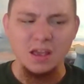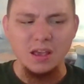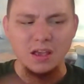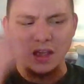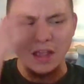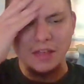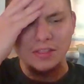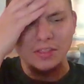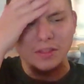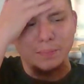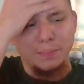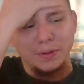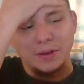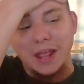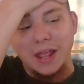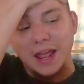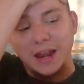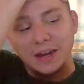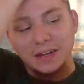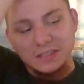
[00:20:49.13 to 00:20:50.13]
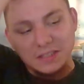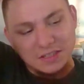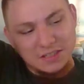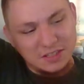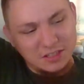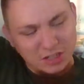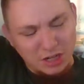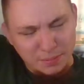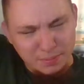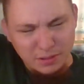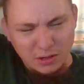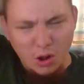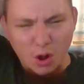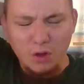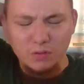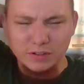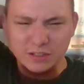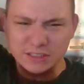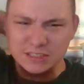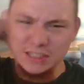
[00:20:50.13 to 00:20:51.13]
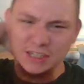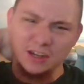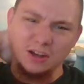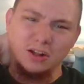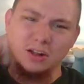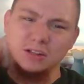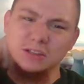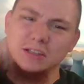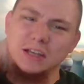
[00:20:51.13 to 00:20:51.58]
And the bananas is a little bit overkill.